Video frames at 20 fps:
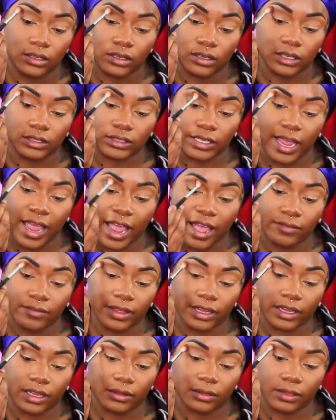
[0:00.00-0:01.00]
Because I have
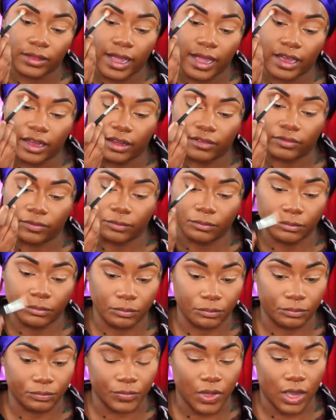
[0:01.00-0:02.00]
like a lot of
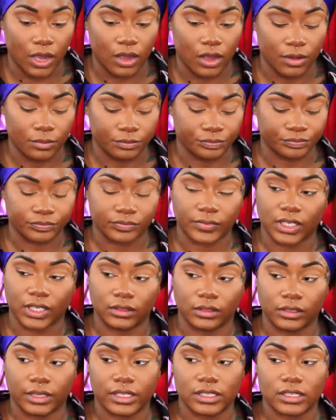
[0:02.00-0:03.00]

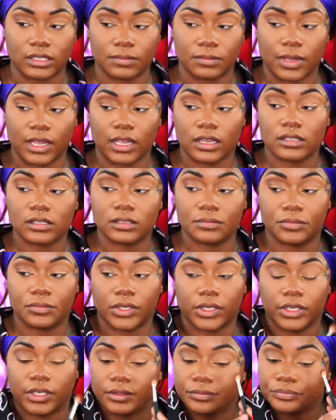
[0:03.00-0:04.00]
lid space,
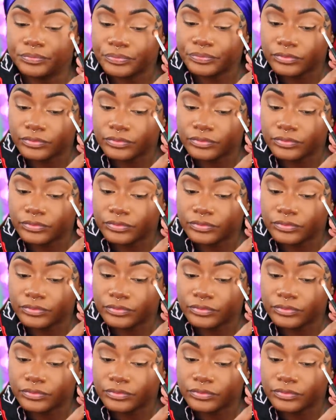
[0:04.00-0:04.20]
but